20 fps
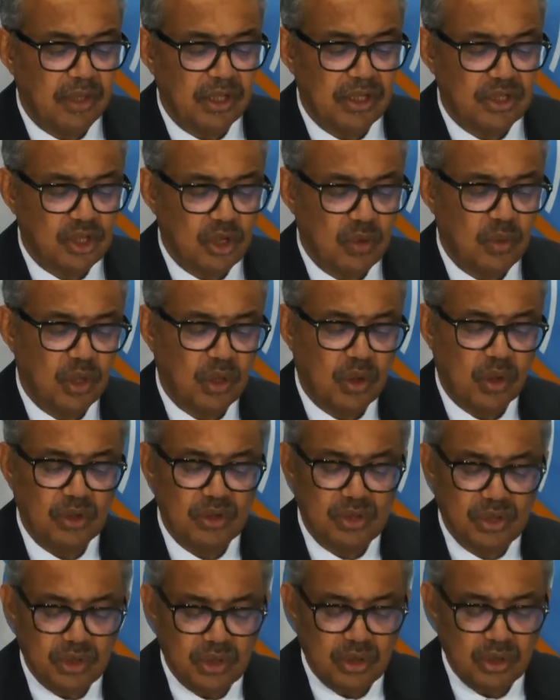WHO will
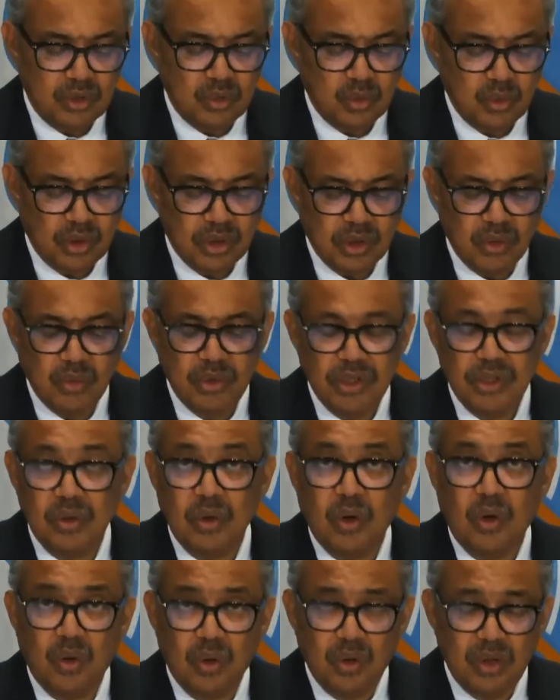continue to work
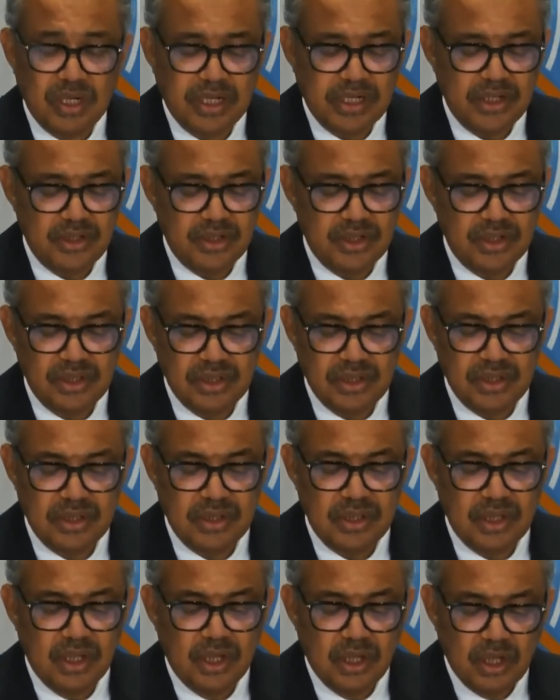with all
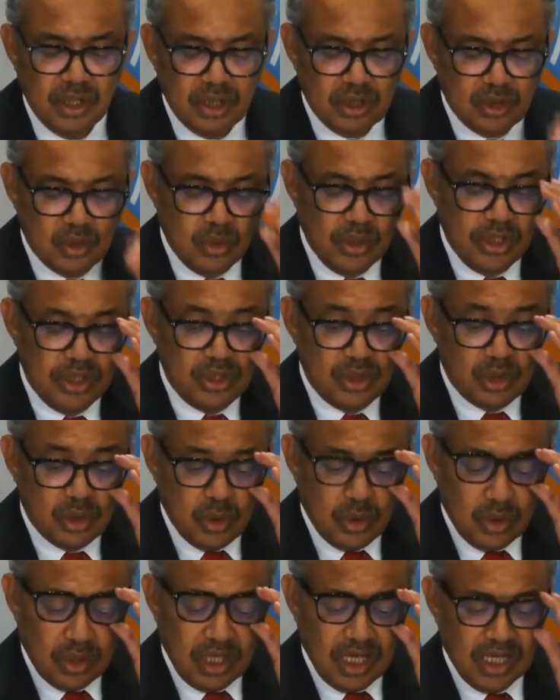regions to
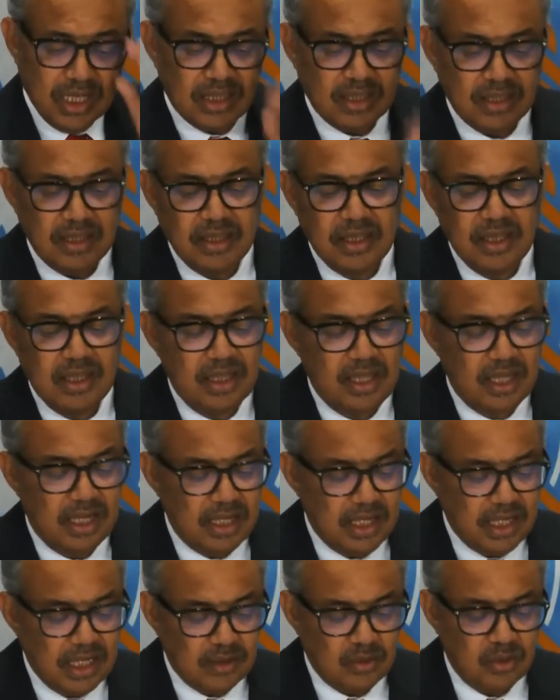ensure that
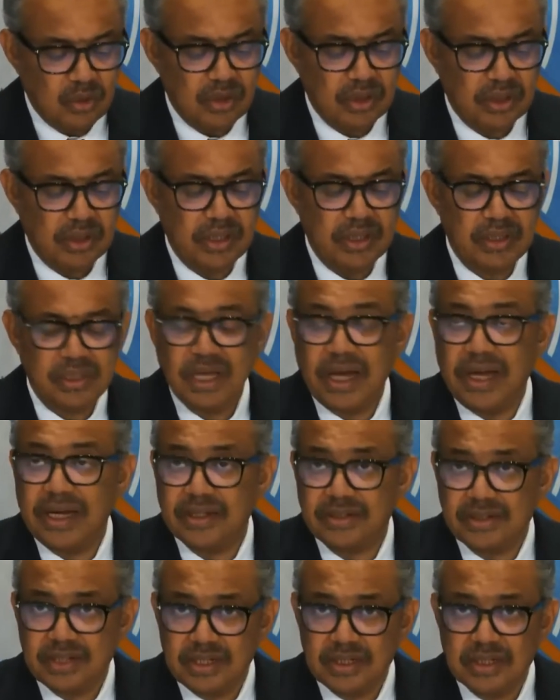the network is
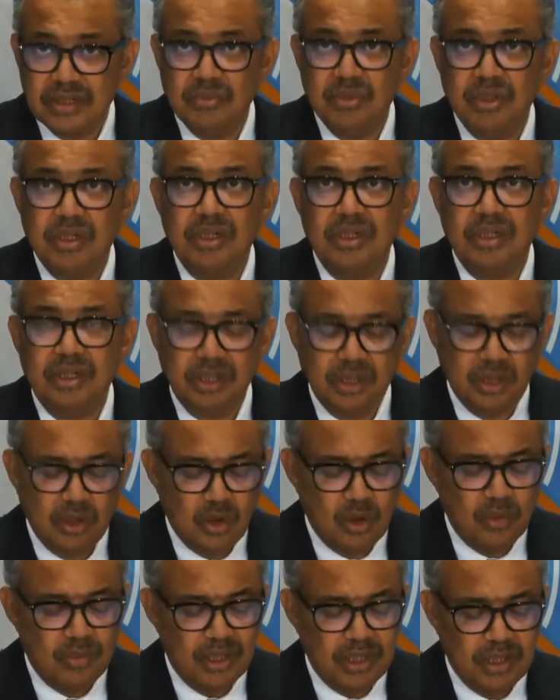accessible
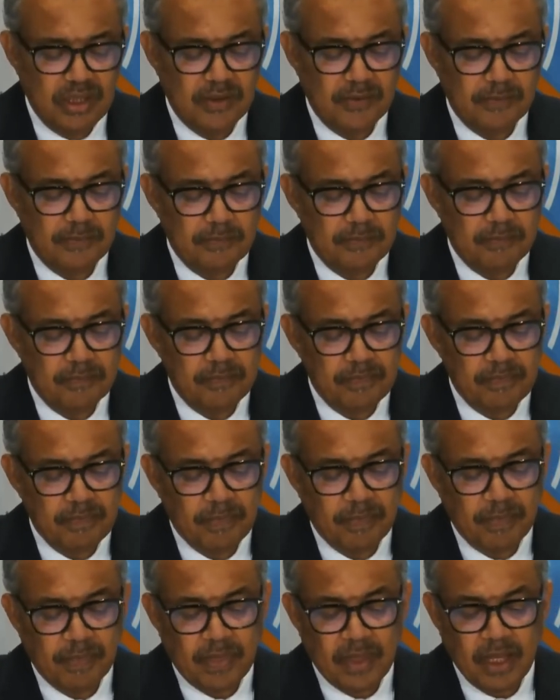globally,
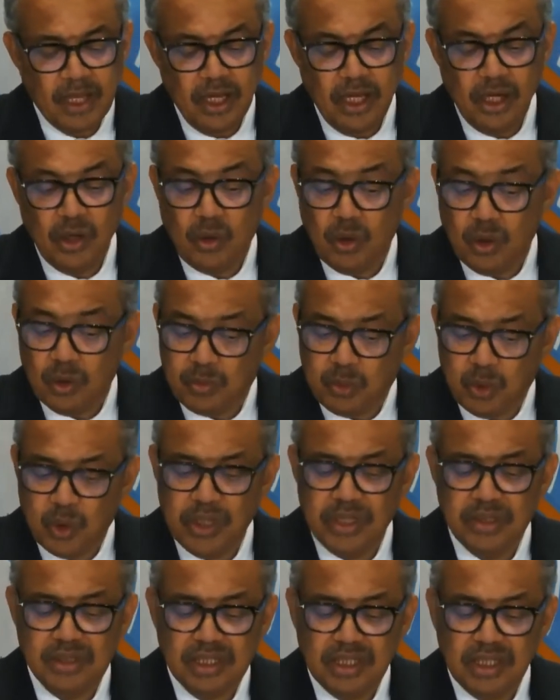
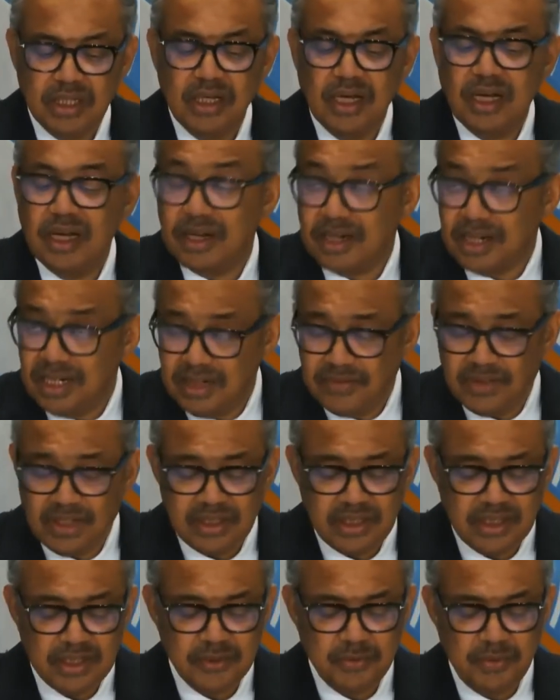incorporating
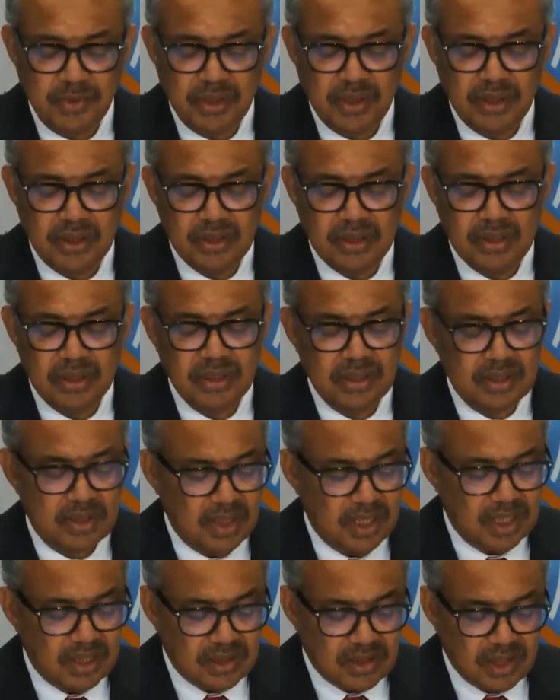relevant
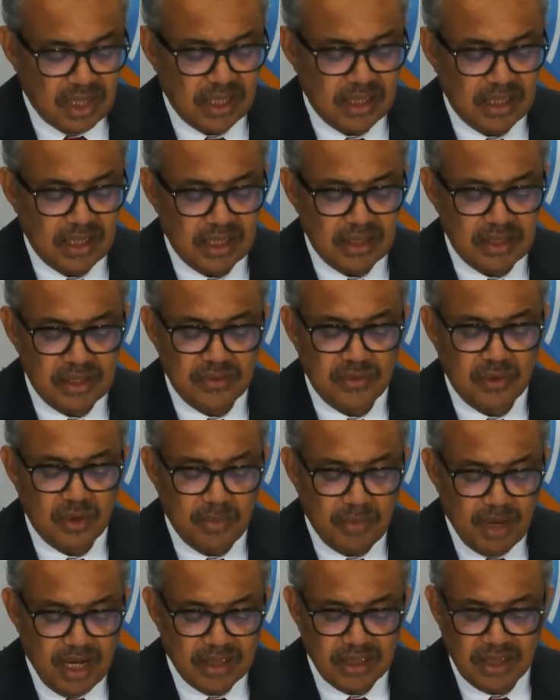experiences and standards
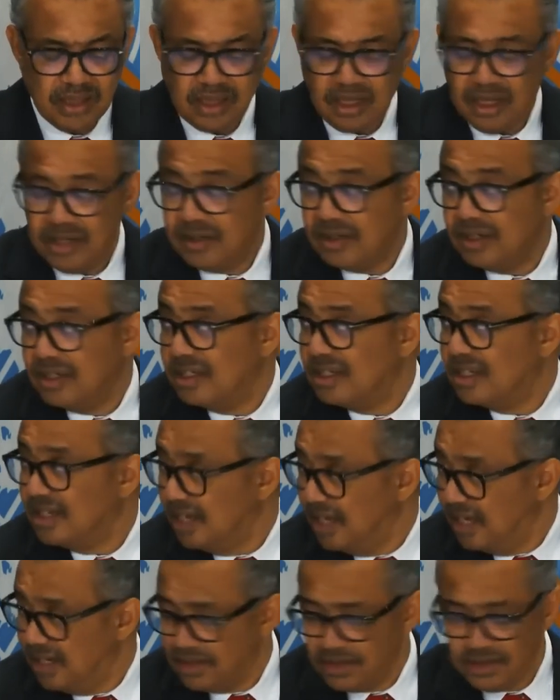from other countries
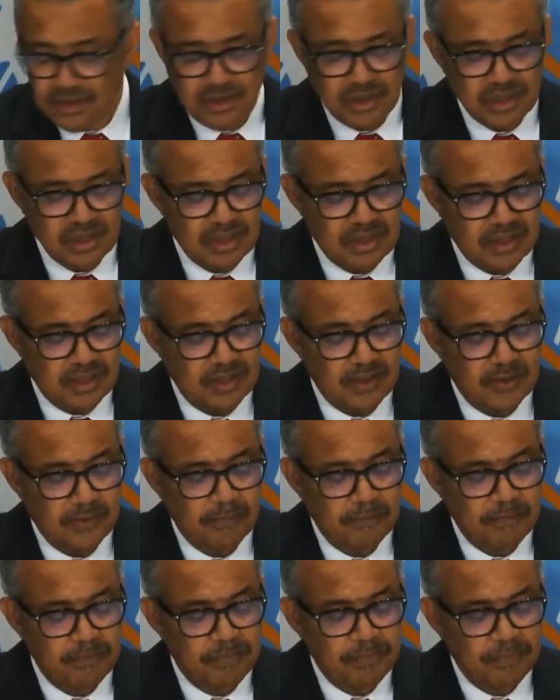and regions.